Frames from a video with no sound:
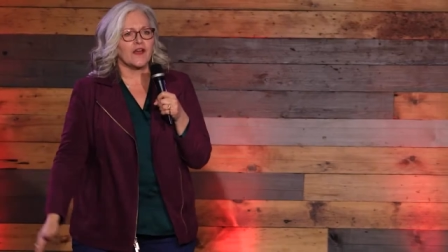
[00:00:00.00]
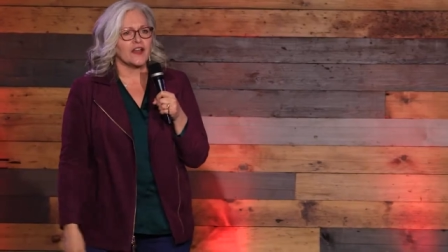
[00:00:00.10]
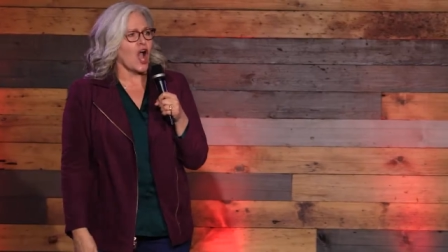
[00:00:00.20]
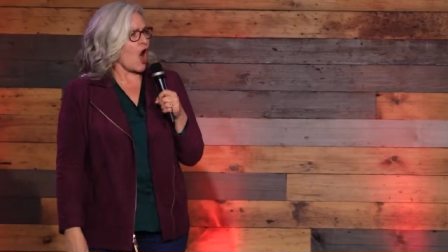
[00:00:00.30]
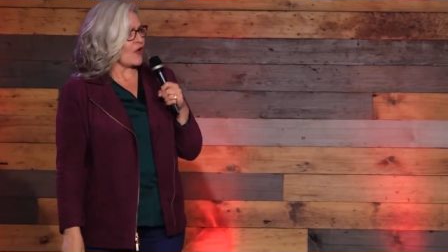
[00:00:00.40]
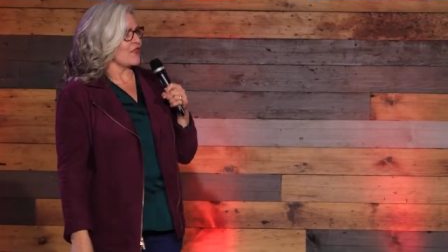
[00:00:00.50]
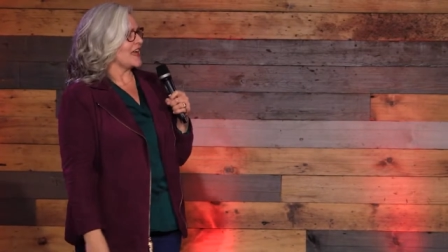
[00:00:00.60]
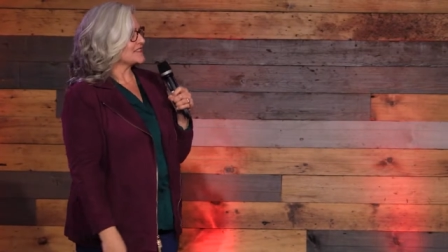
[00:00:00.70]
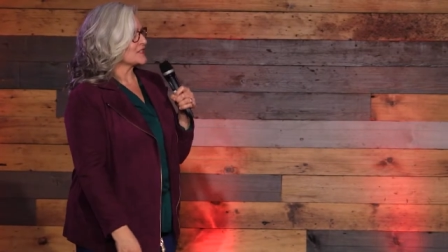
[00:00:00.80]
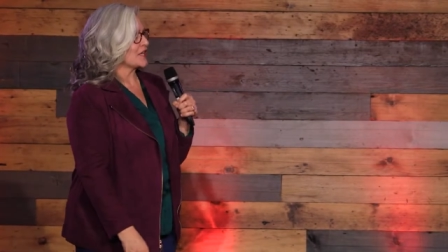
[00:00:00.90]
friend, oh,
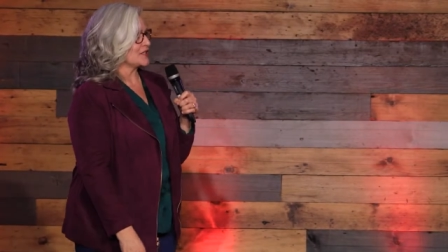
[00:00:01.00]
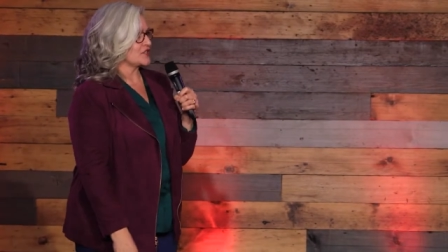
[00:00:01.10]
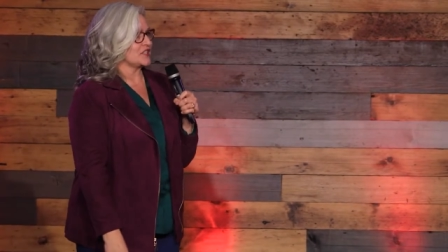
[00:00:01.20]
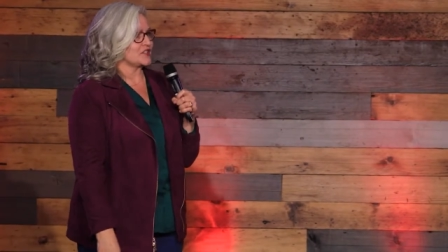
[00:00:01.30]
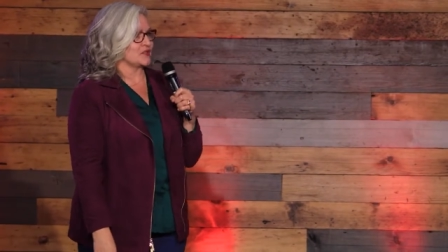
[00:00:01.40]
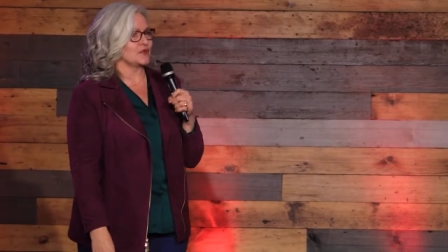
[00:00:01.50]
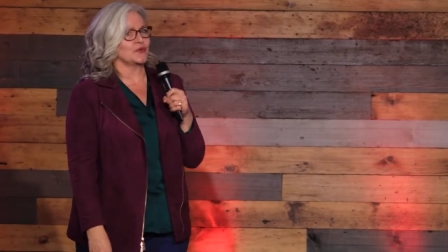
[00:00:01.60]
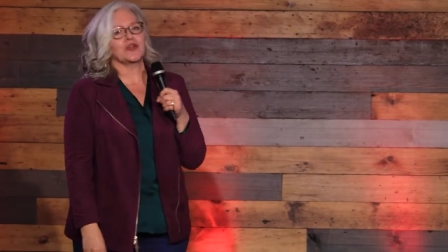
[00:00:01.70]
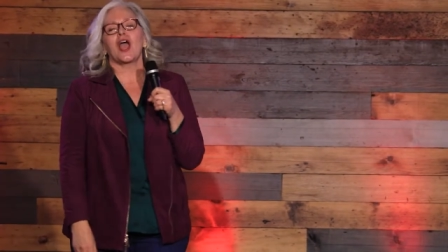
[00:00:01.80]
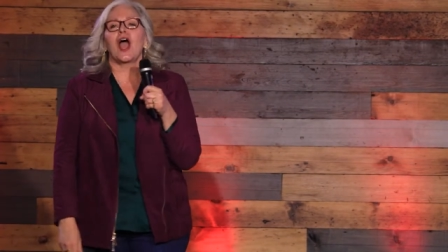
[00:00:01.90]
that's a catchy
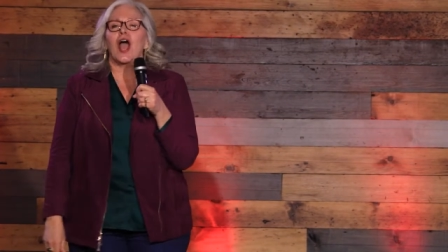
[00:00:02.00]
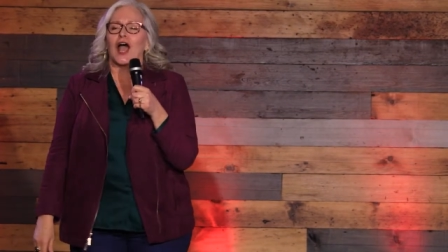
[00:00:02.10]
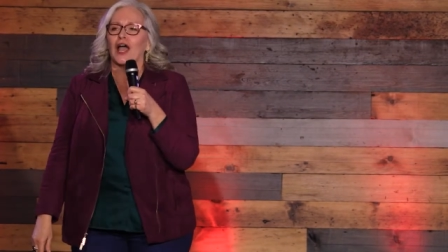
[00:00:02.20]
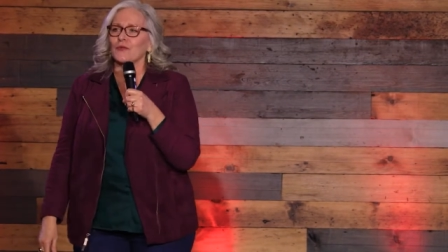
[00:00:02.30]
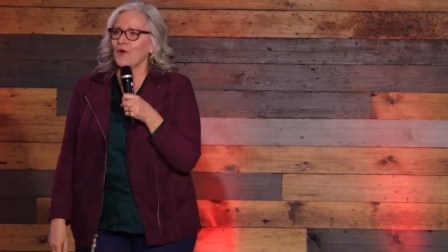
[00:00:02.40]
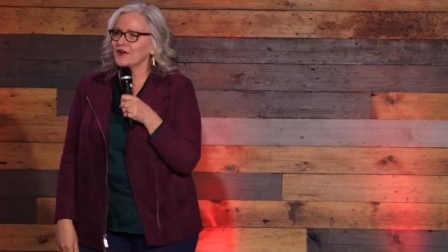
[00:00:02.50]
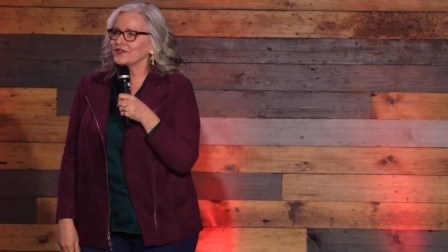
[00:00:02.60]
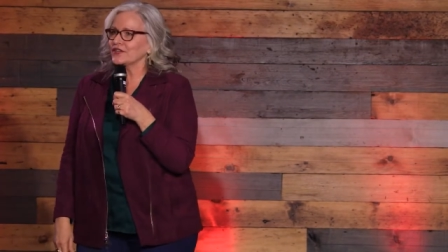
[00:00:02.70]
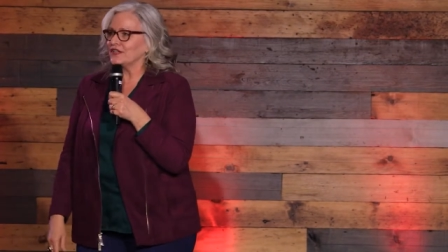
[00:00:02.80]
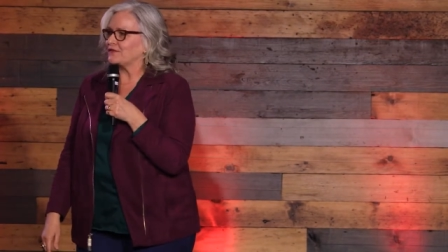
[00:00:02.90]
tune. I
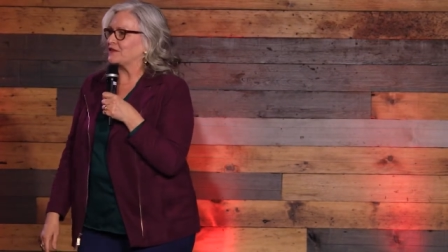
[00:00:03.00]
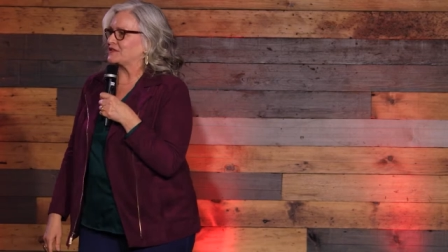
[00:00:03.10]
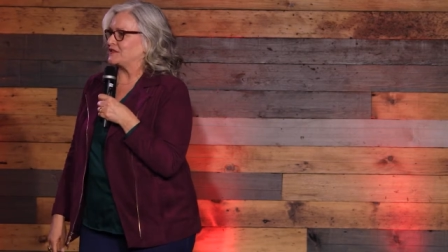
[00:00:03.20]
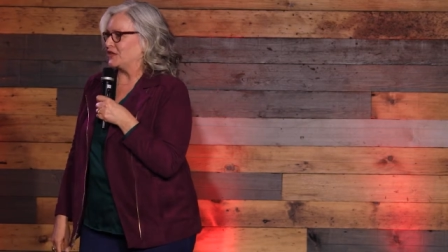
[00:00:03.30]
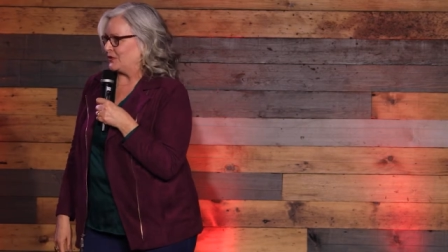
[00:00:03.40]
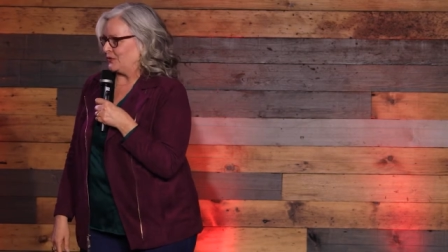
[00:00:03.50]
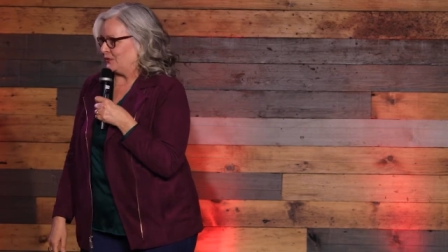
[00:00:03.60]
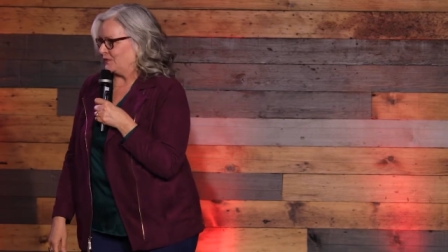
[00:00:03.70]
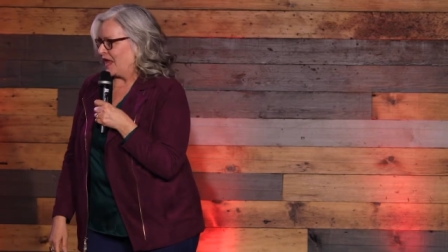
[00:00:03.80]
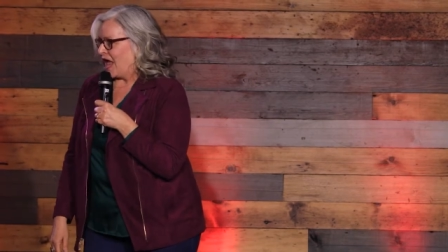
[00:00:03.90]
wonder if it's new.
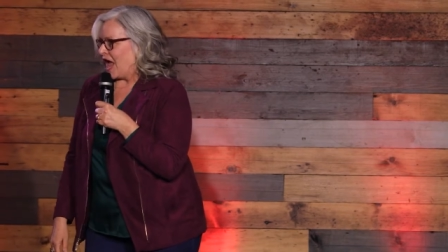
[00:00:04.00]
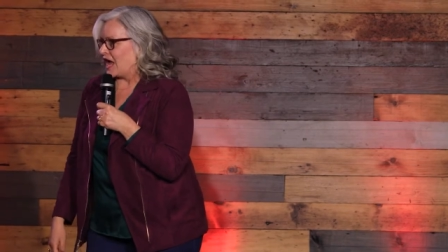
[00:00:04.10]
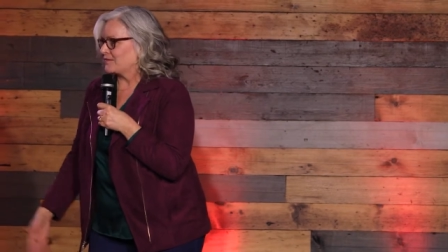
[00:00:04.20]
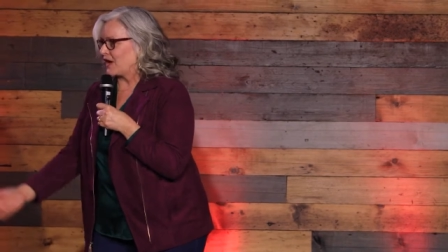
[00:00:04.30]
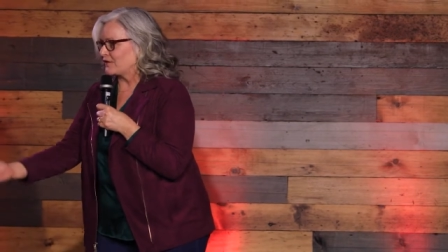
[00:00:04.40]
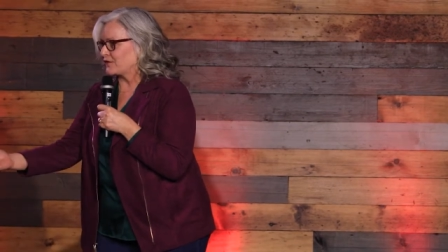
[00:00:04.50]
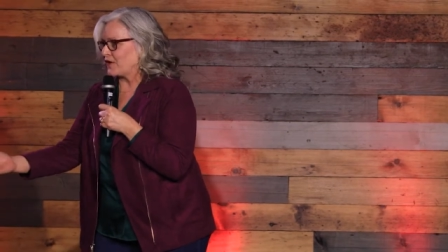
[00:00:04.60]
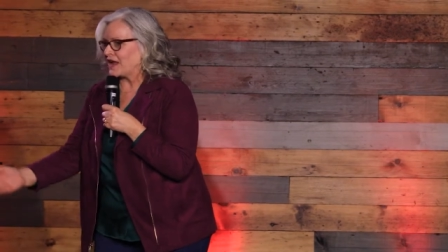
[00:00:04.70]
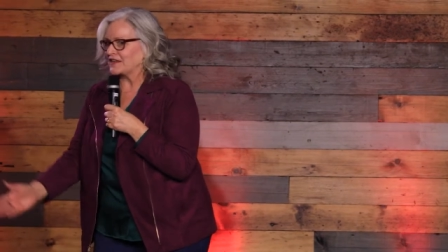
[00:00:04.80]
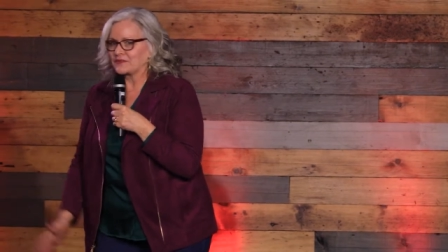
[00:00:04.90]
And my
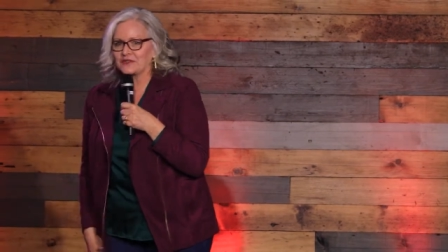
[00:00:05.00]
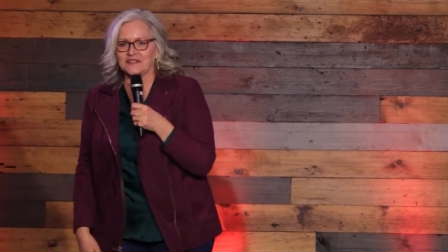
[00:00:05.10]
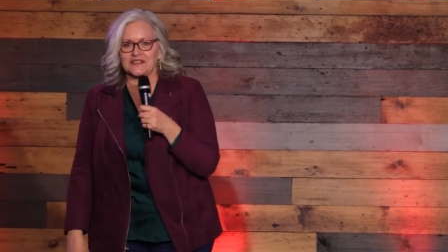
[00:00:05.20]
friend will